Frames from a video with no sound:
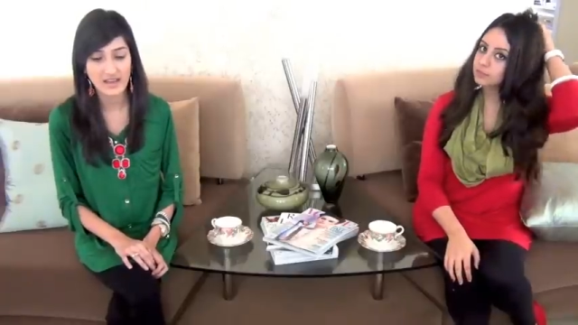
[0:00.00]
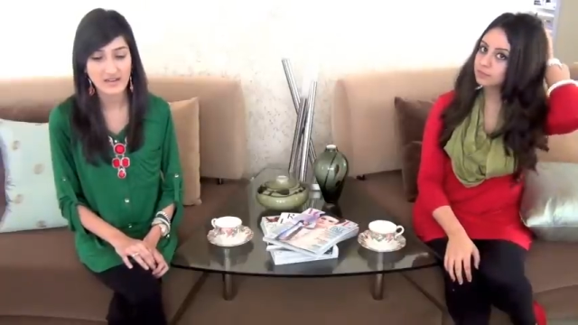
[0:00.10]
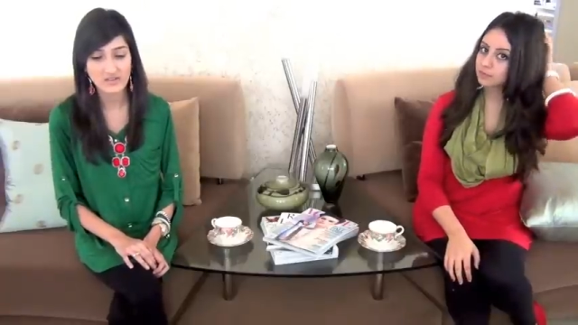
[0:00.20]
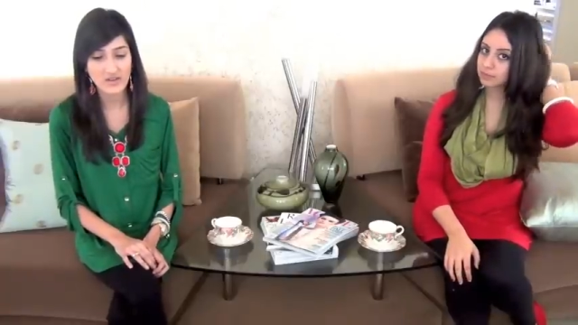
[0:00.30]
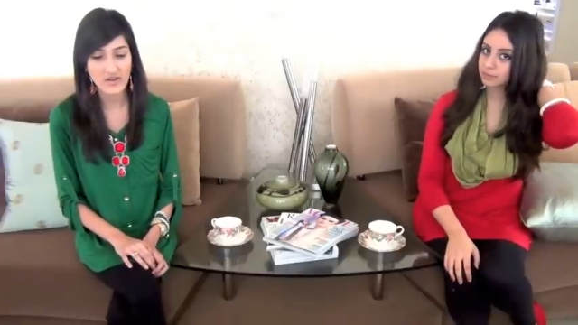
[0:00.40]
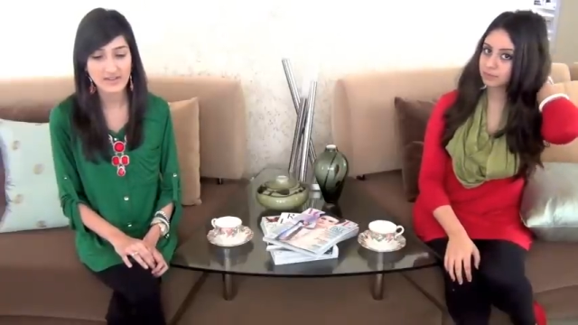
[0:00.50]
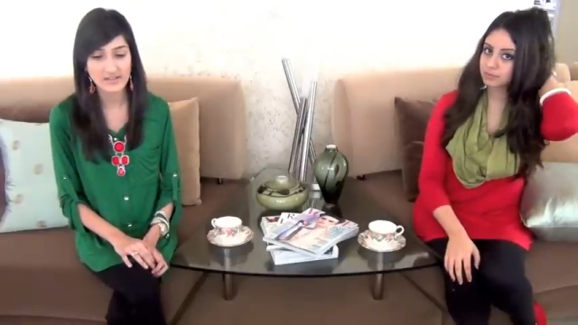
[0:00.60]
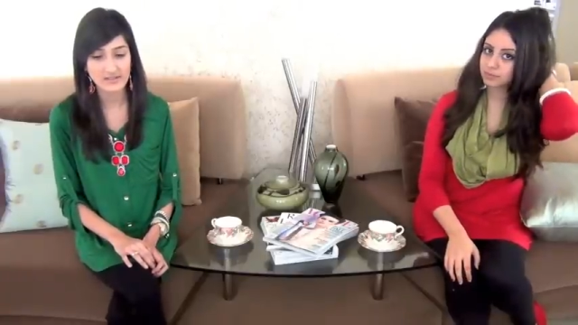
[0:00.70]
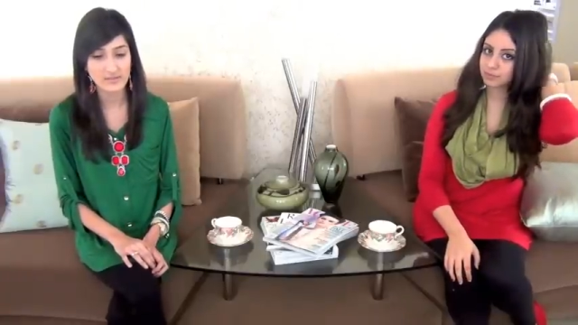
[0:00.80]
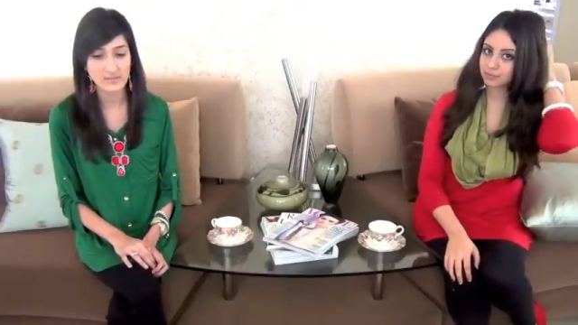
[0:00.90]
Speaker 1: I don't know. I
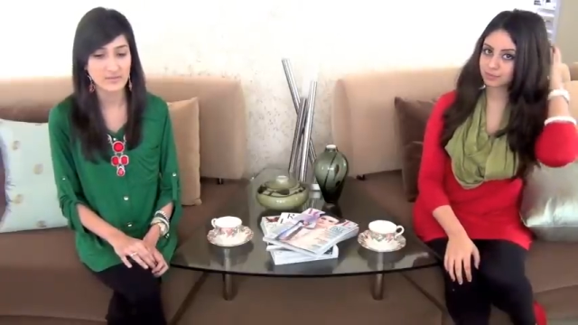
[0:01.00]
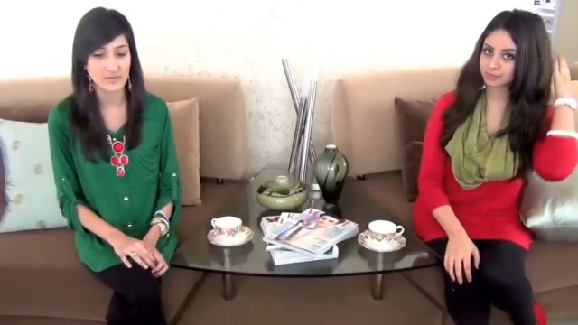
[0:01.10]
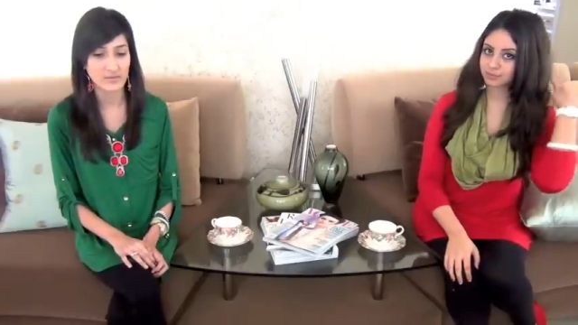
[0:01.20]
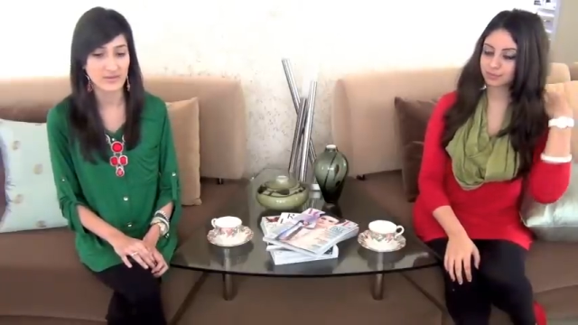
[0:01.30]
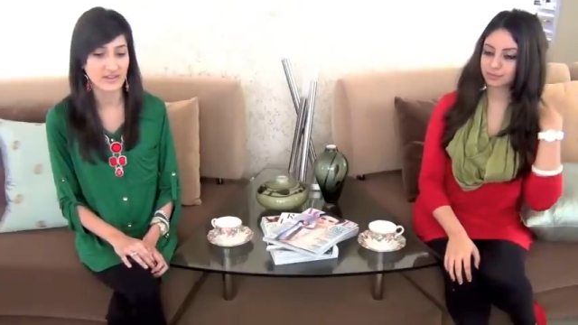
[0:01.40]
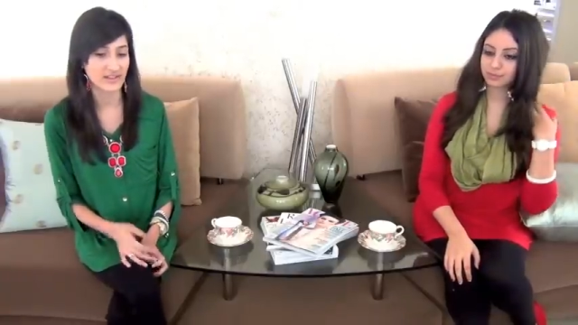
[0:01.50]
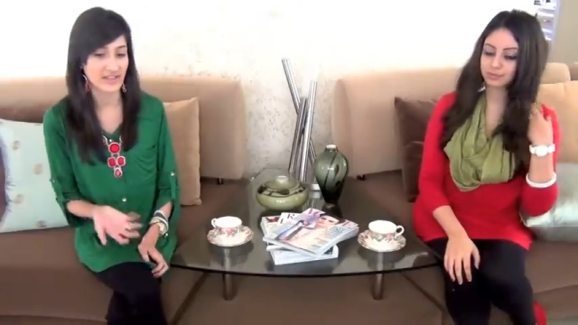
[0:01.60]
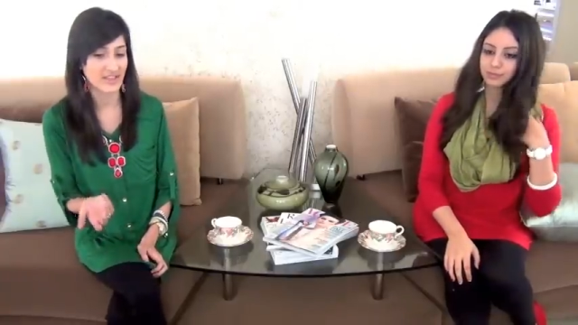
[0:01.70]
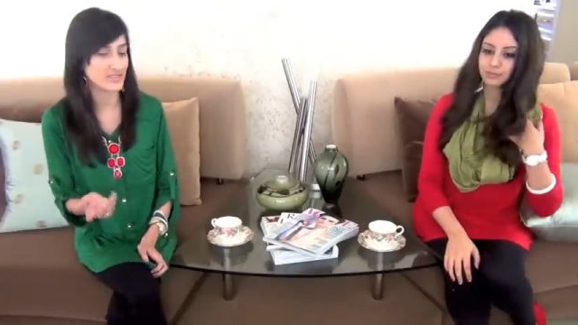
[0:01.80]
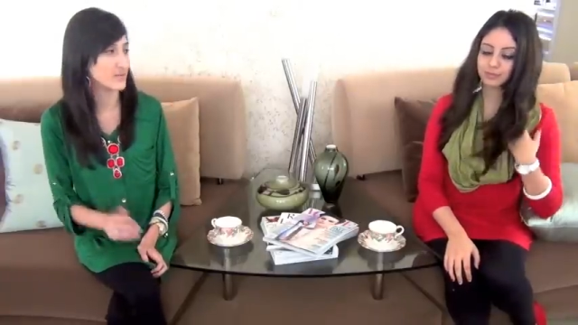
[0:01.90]
did
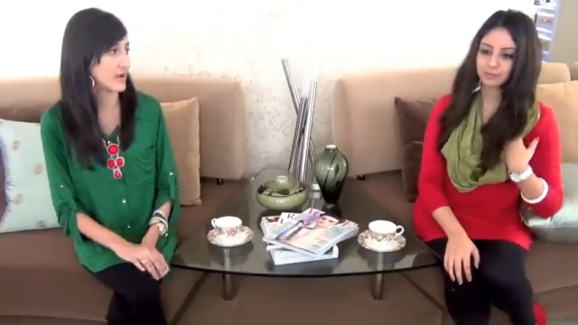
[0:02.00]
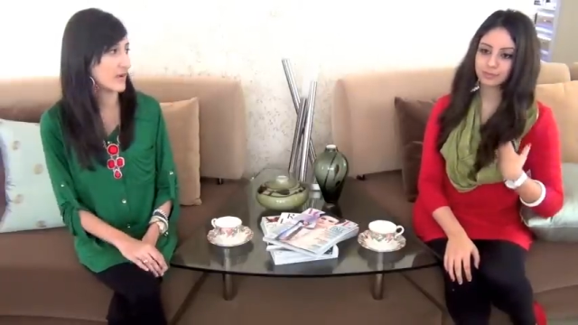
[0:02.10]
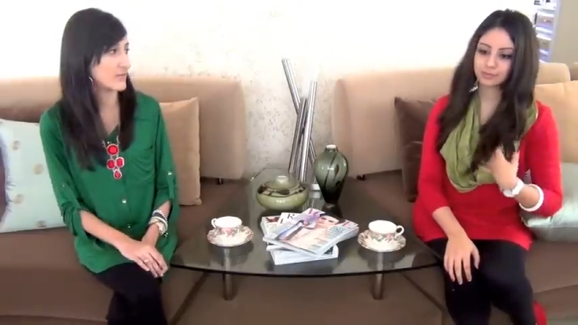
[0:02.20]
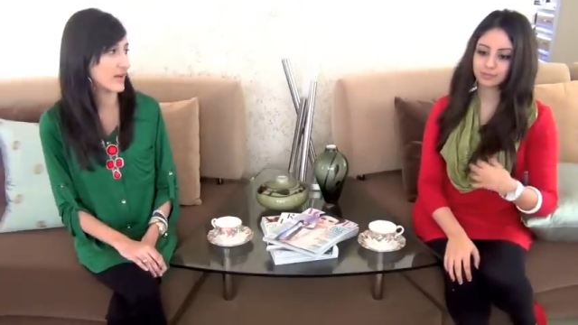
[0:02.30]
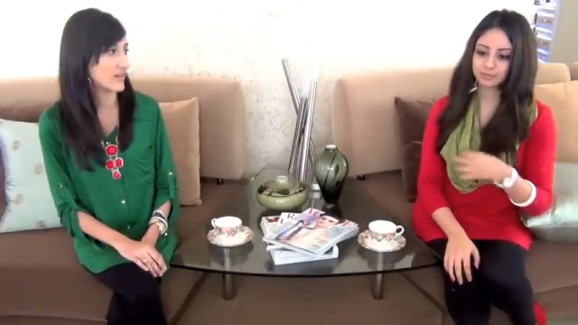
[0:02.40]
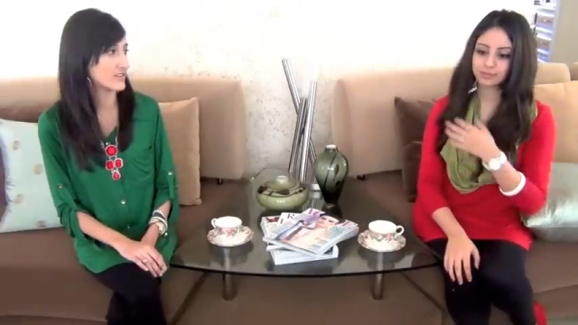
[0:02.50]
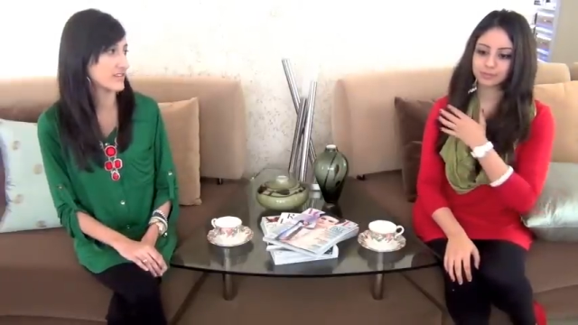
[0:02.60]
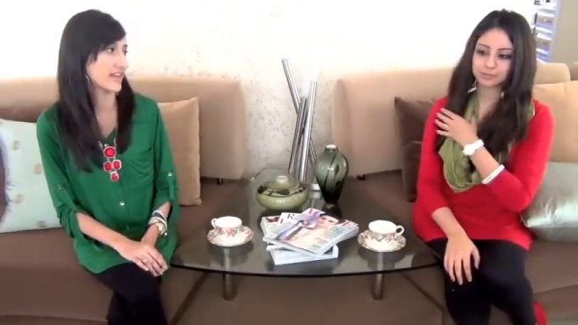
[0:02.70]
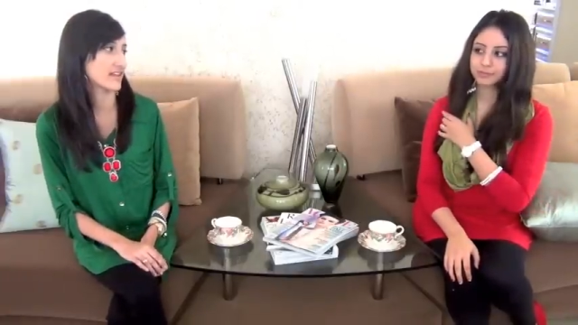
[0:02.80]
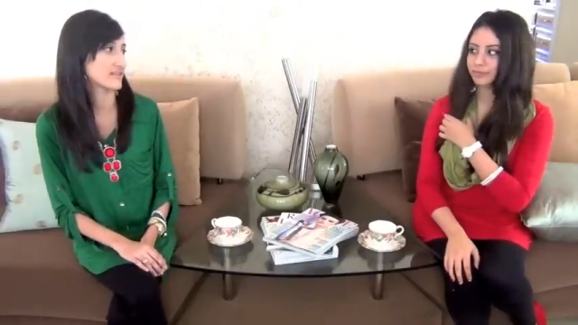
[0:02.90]
the brown
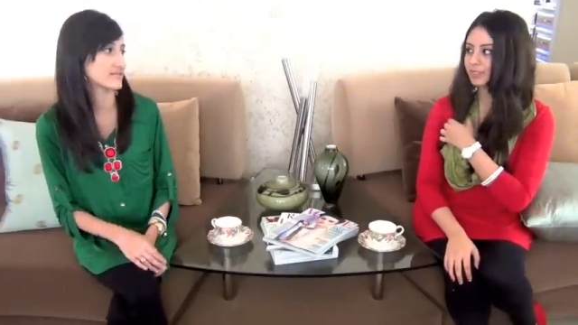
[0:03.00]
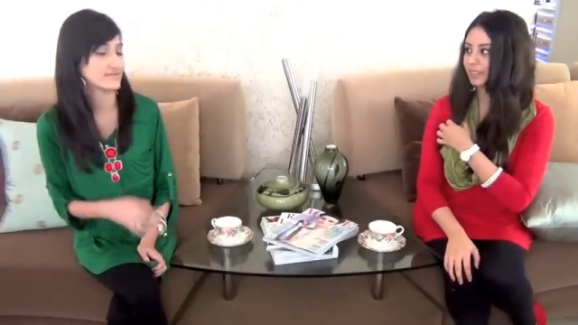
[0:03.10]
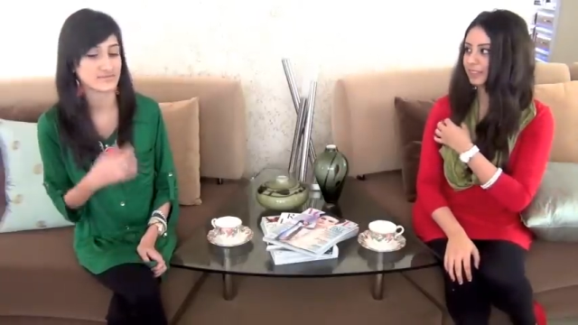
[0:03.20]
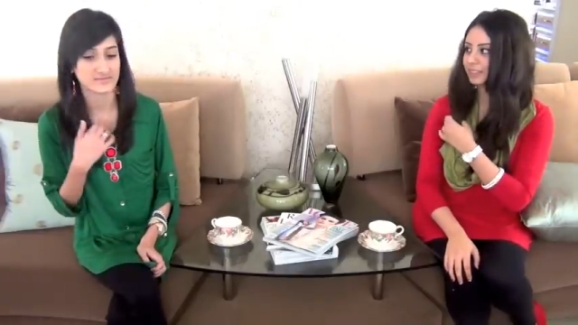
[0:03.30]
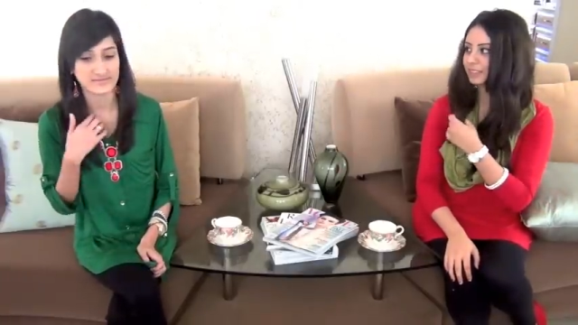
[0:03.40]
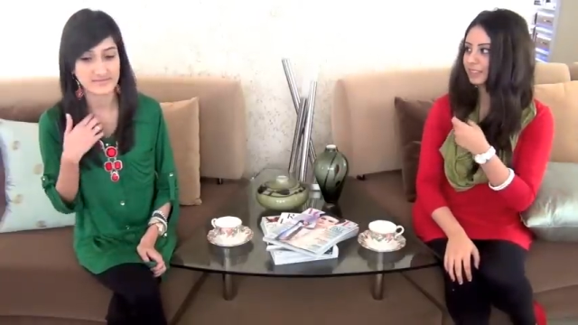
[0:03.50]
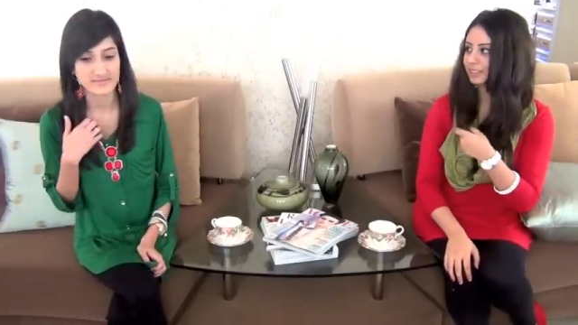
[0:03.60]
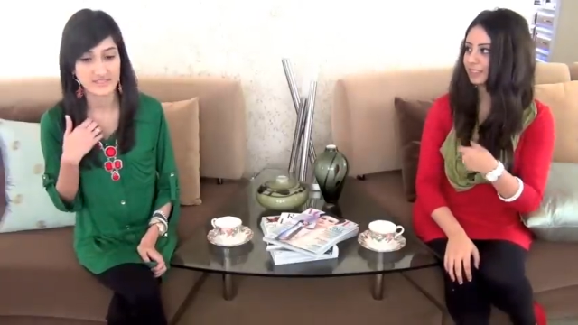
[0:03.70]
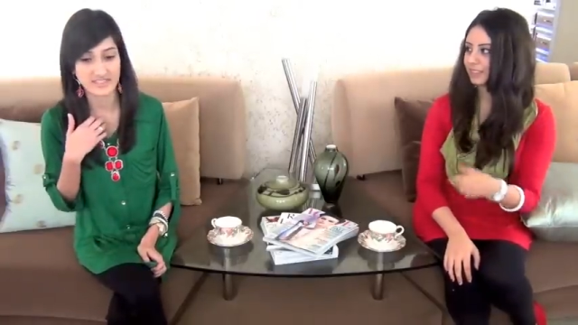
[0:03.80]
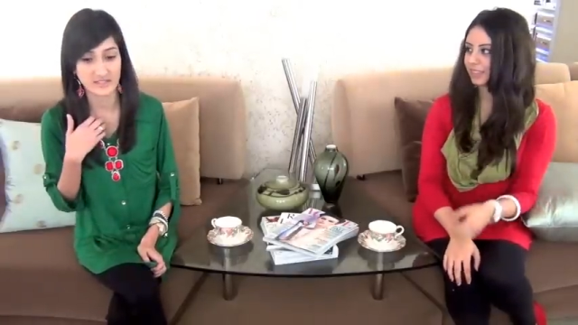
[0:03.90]
belt, like
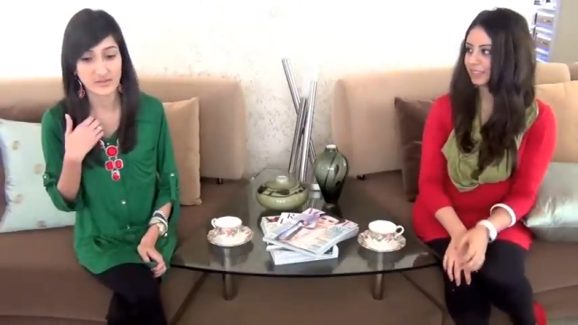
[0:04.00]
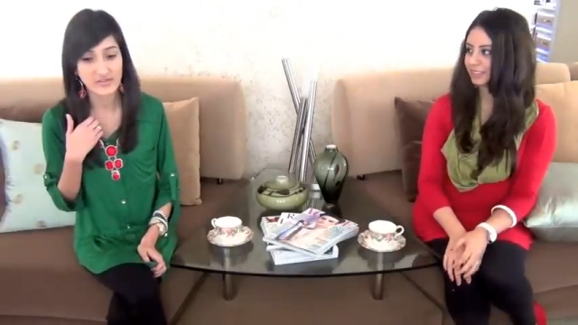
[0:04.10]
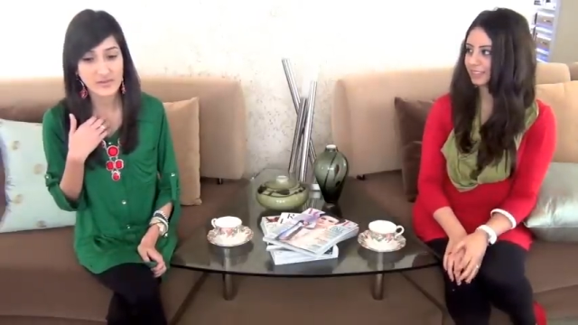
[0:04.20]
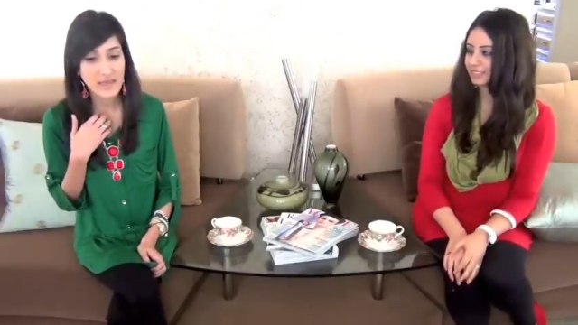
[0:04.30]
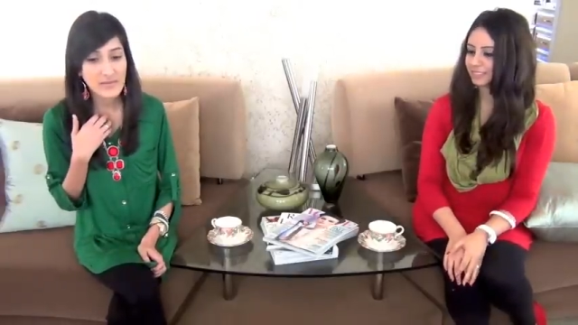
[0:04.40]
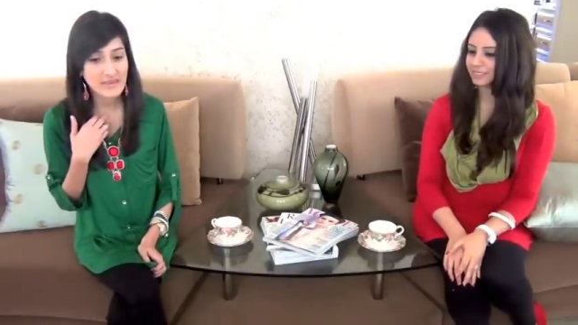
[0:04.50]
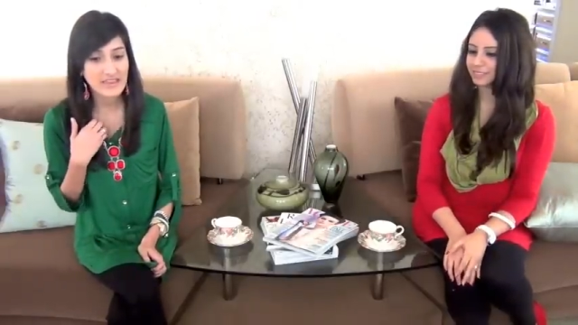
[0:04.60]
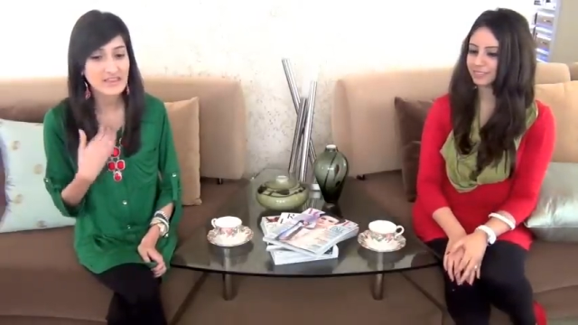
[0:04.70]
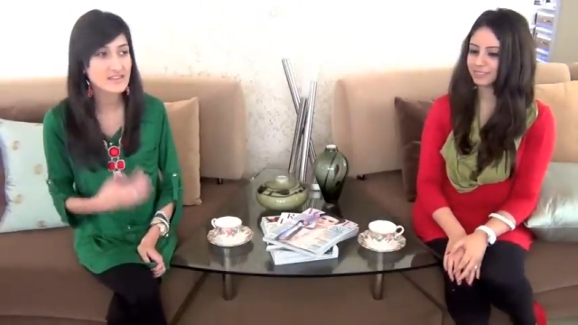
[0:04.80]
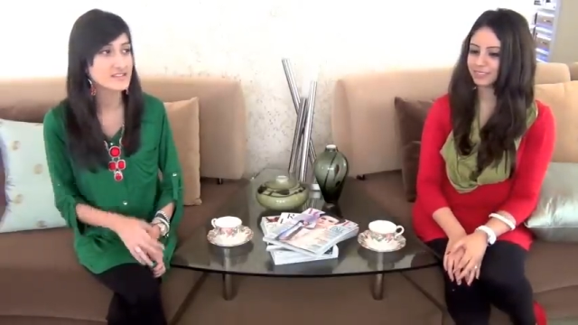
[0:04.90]
silver
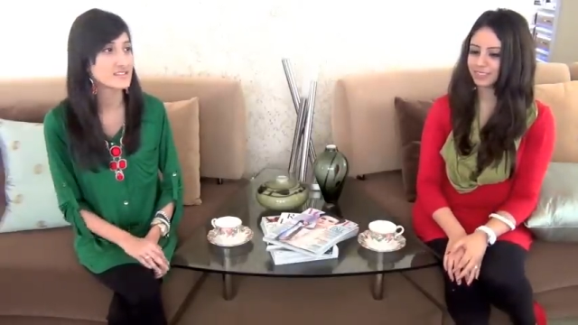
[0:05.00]
maybe.